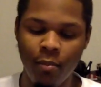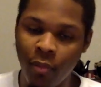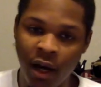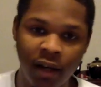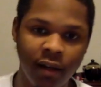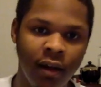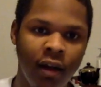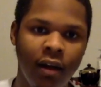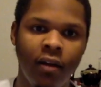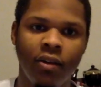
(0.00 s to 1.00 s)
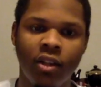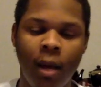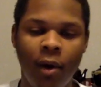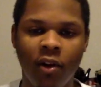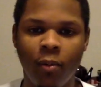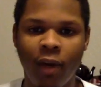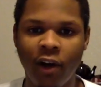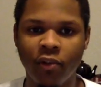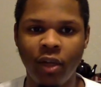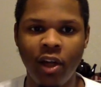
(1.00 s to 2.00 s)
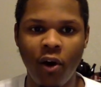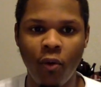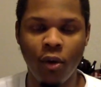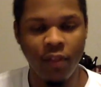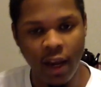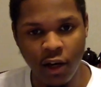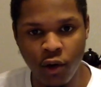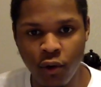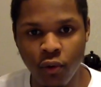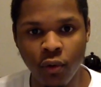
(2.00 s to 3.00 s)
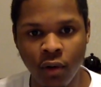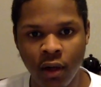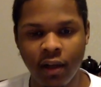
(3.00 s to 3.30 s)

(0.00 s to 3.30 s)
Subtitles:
But some other players, we know what they do.